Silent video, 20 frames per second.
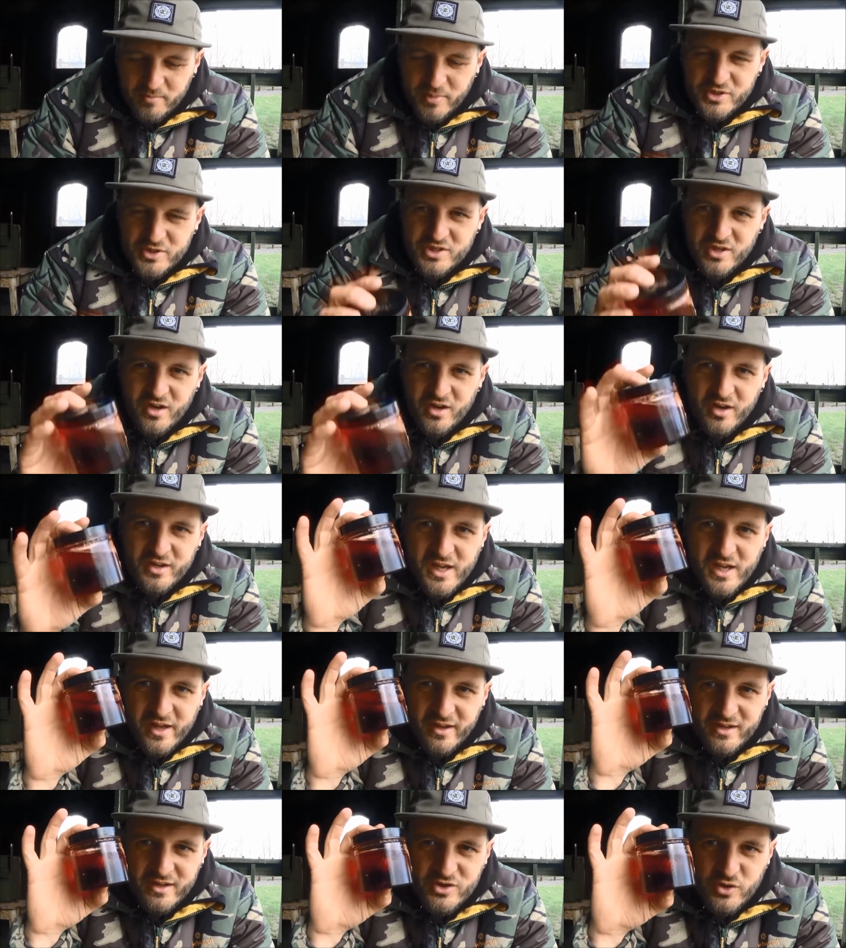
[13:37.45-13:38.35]
but
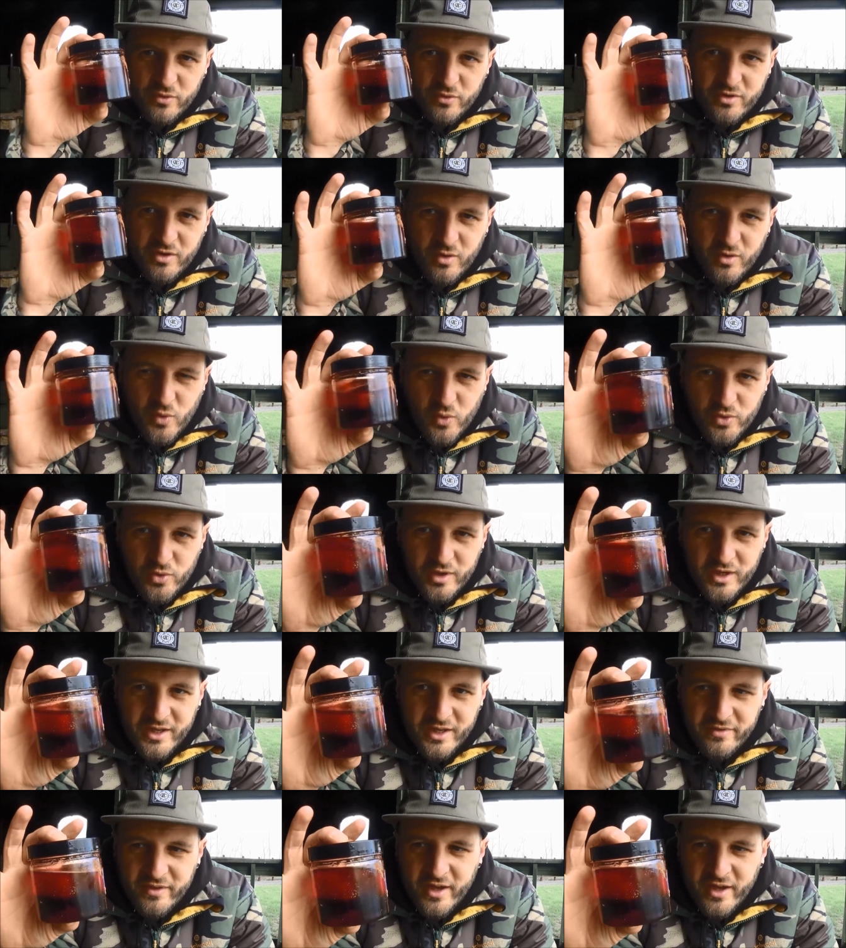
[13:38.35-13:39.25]
yeah, that's got the
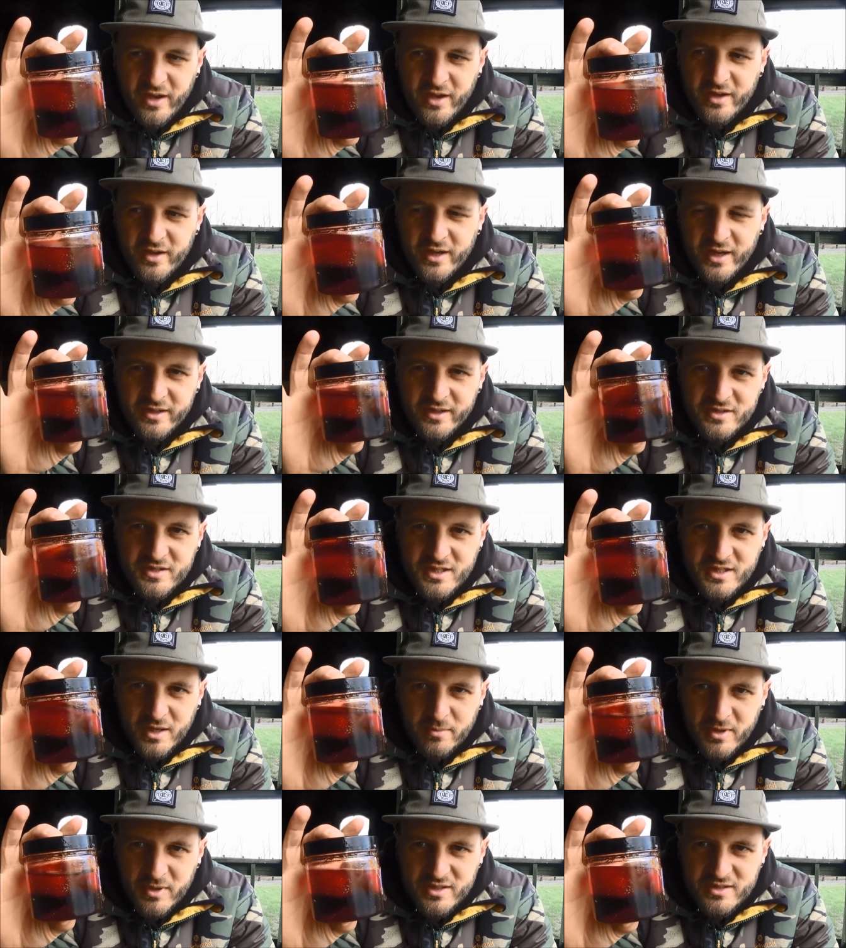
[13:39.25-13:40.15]
oil in there and the
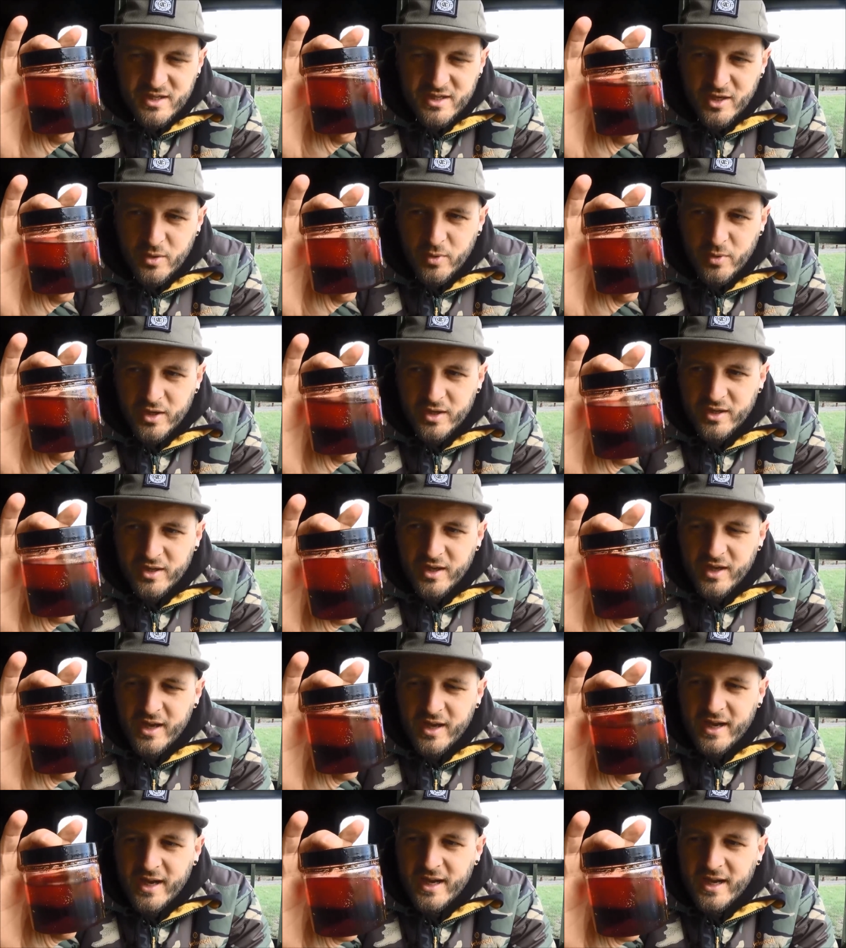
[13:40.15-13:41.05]
stick mix liquid.
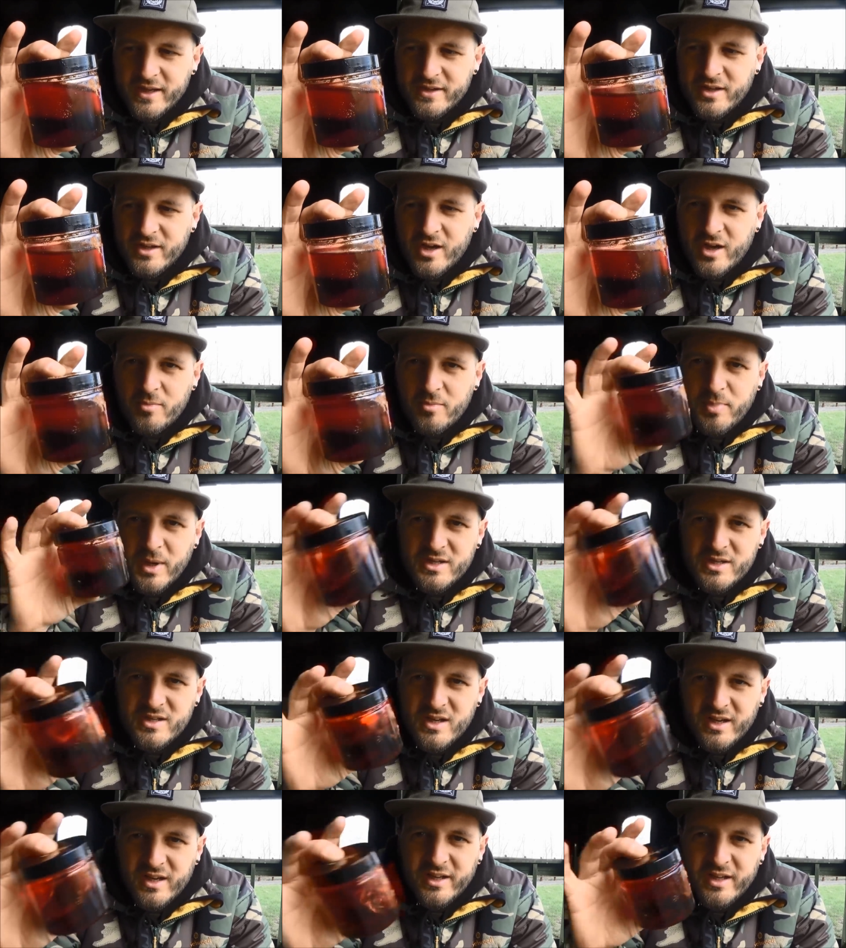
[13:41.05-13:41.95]
And
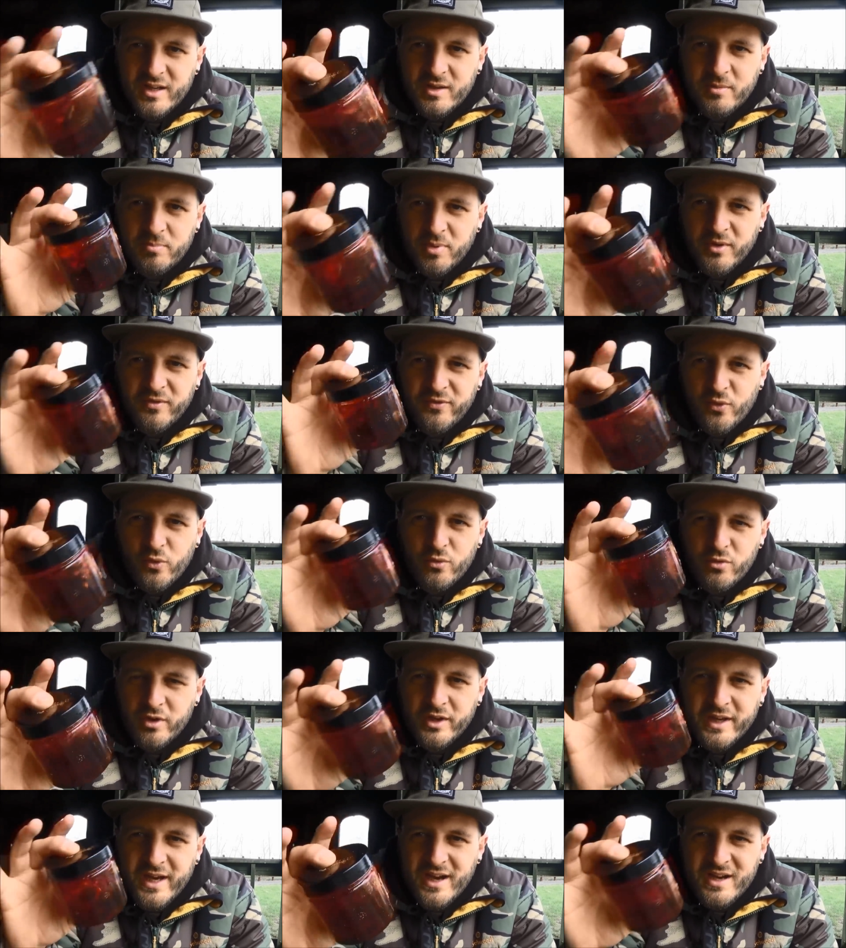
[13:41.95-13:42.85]
basically,
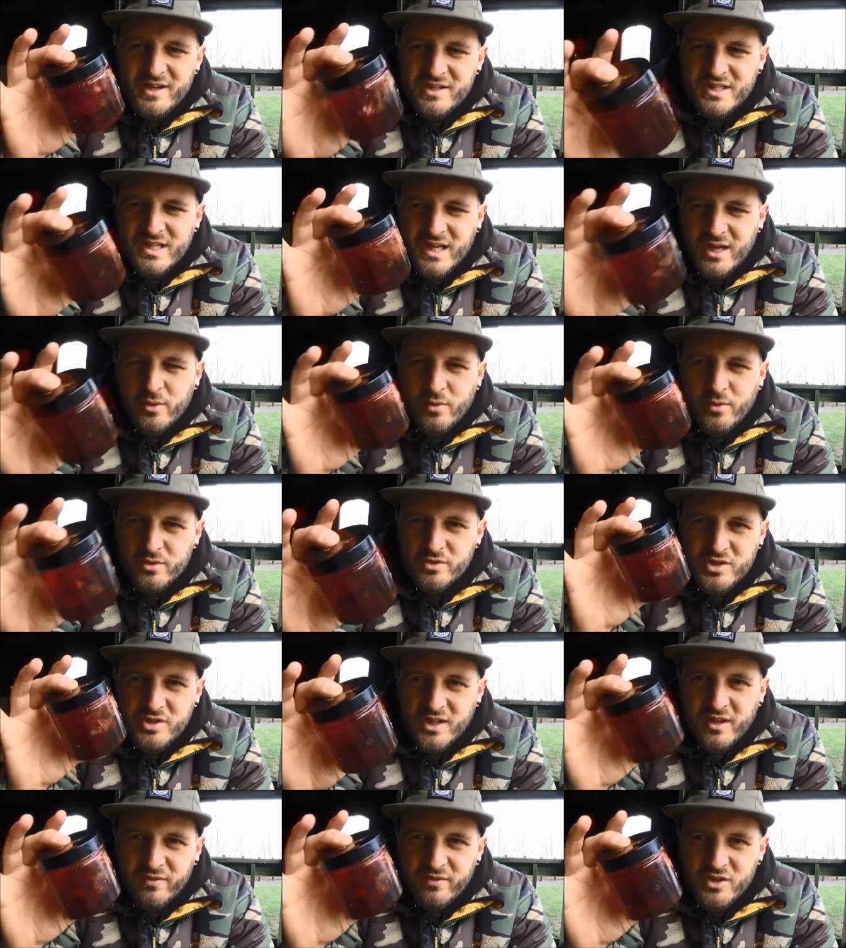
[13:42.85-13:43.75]
before I cast out, I
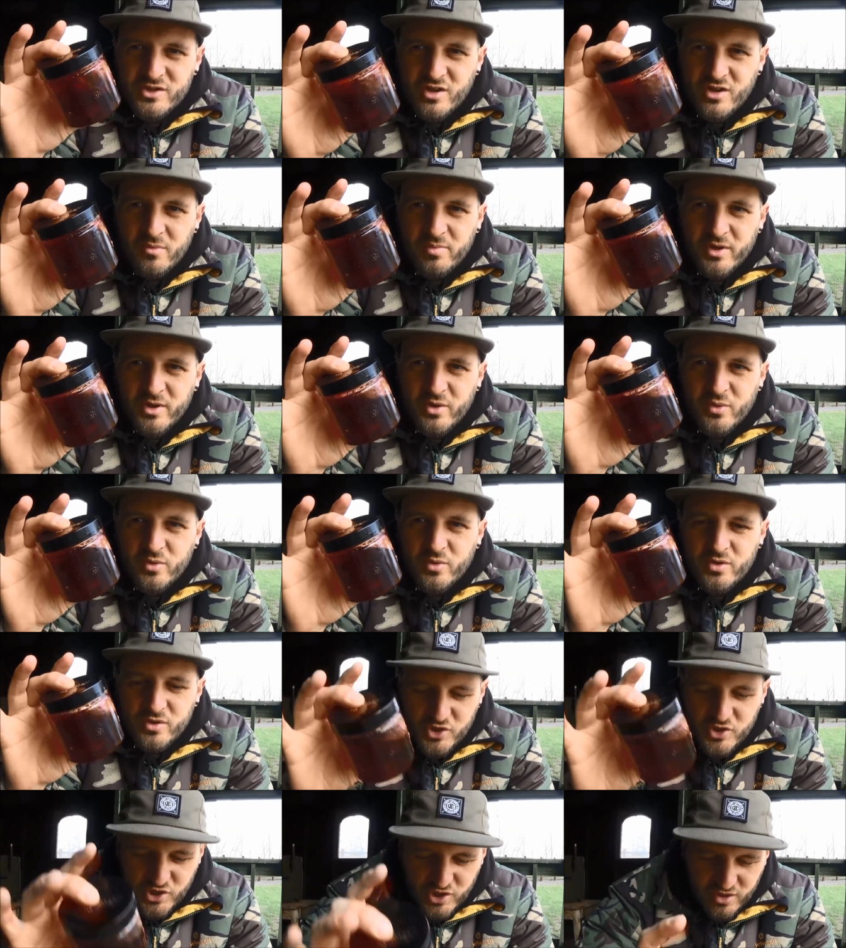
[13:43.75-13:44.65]
just give the tub a little
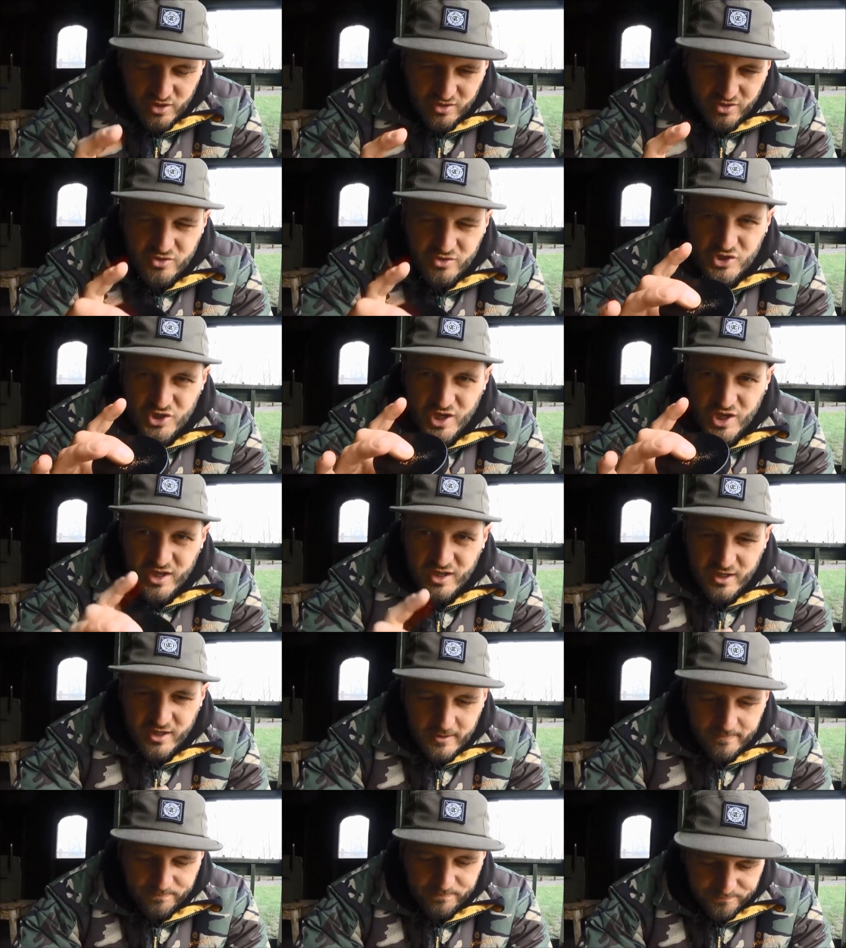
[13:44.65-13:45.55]
good
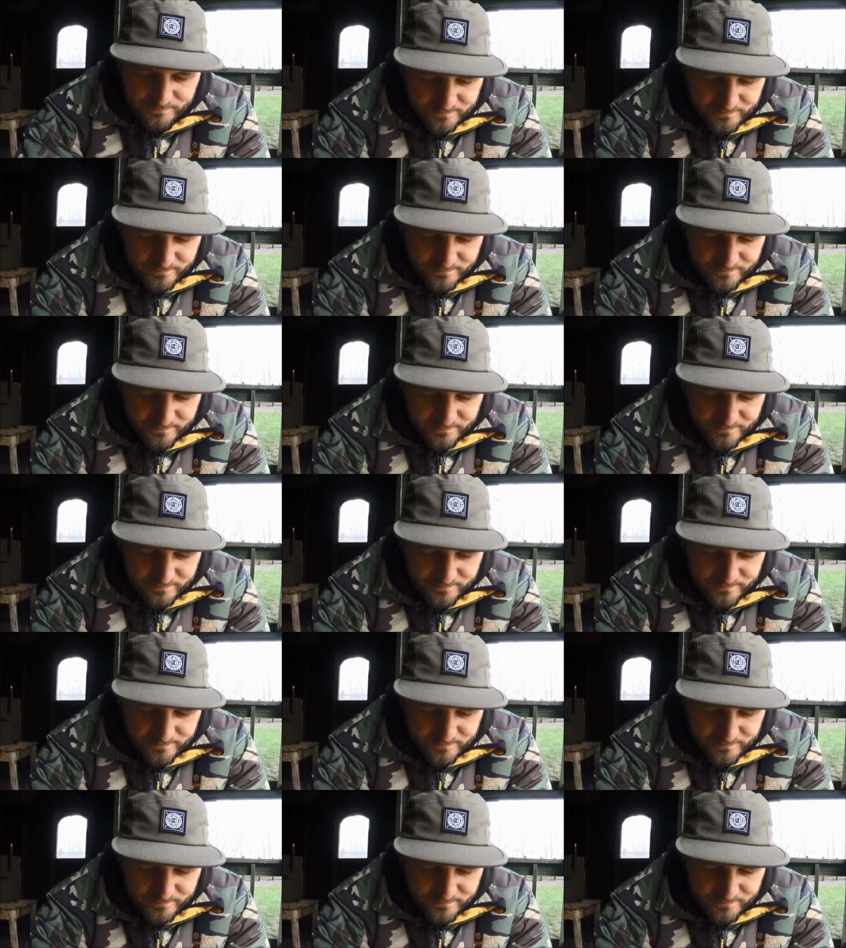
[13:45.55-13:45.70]
shake. You